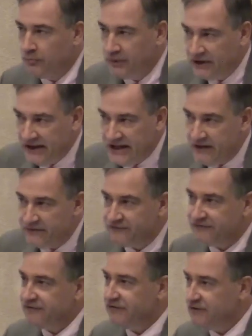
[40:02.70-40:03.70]

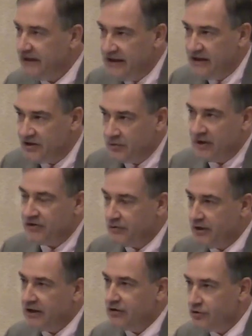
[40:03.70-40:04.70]
belief in this
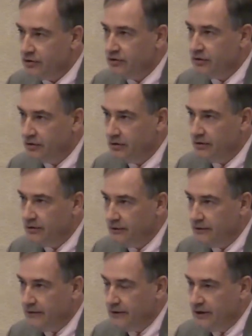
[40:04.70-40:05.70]
resurrection.
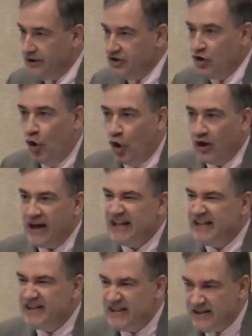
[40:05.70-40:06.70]
Your
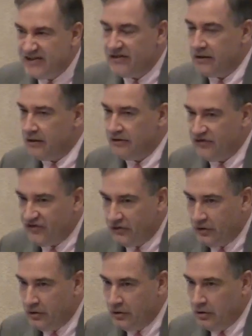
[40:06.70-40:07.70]
existence
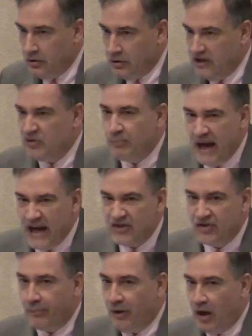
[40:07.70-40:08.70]
is
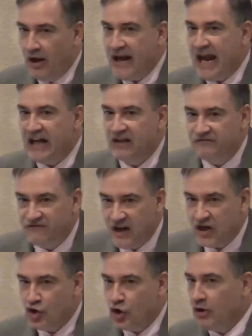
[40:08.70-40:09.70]
based upon a
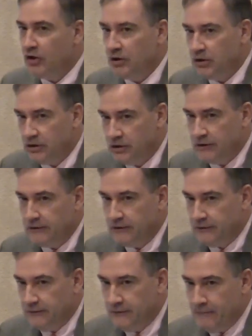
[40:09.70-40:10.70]
confession,
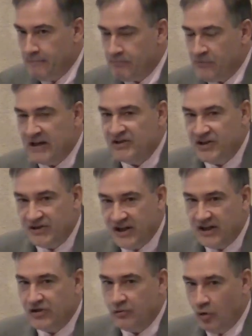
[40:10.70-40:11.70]
as he
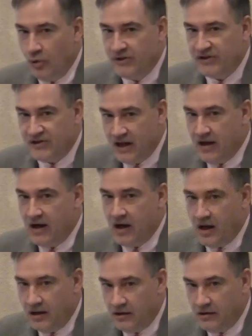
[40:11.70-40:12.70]
says in Romans
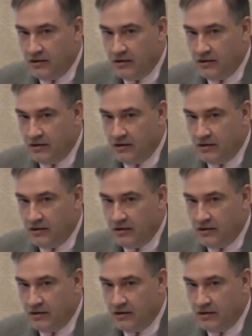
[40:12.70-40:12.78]
10:9.